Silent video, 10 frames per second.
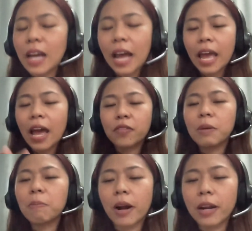I have
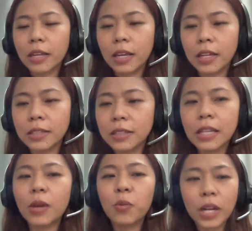the market.
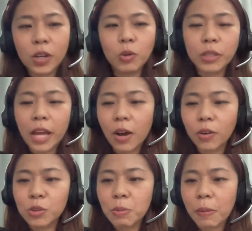Like when I go
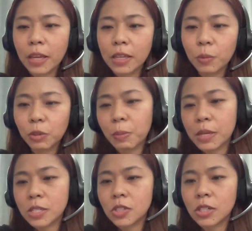down to my
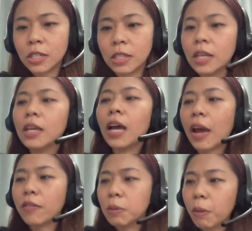street, I
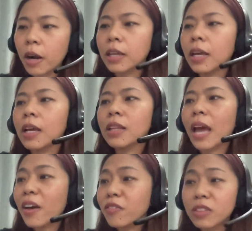have the market.
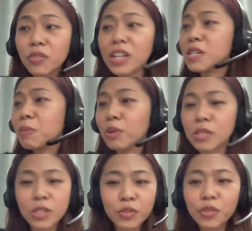I have the
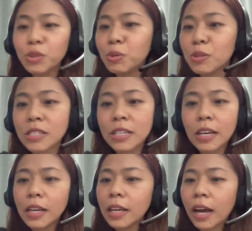vegetables, the fruits,
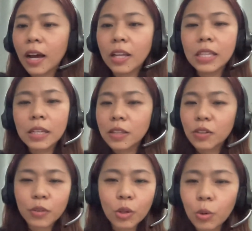the
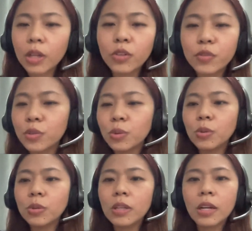local
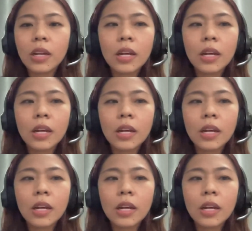food,